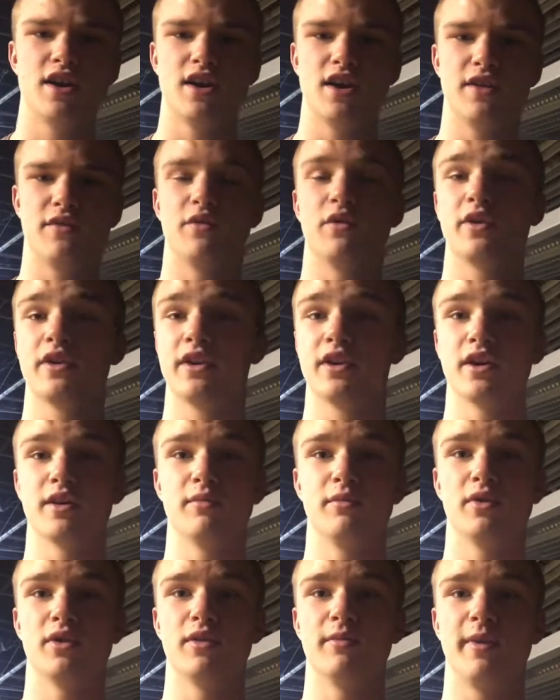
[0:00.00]
If you want to hear
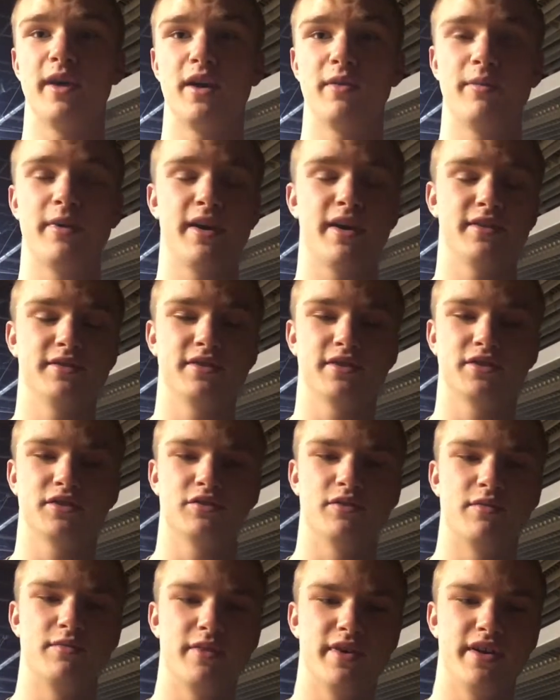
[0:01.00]
more about paddle-tail
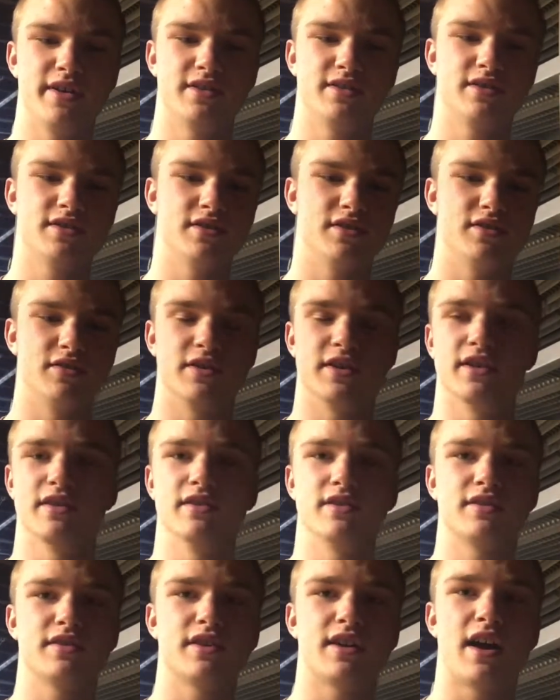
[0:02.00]
swim baits, you
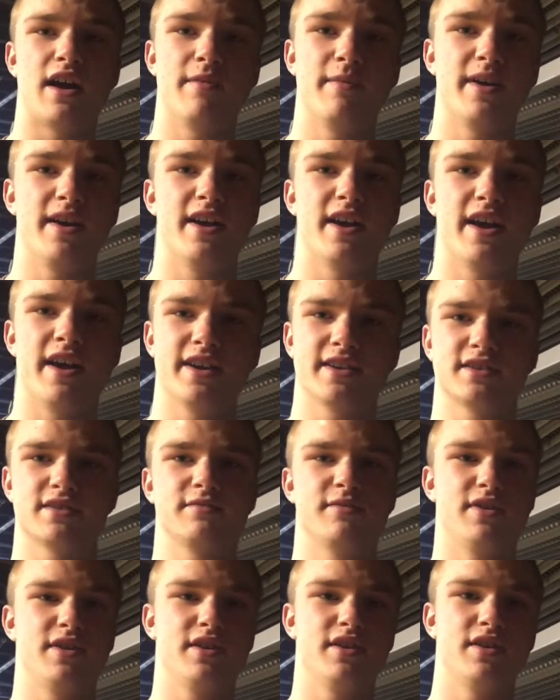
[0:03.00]
can comment and ask
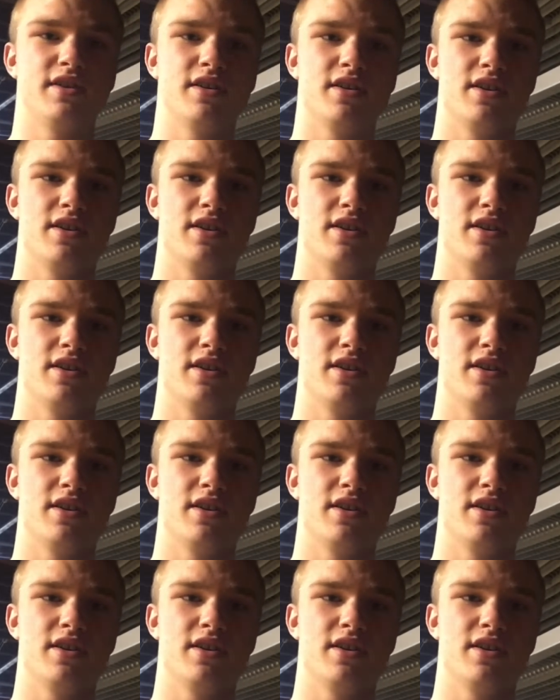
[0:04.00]
me,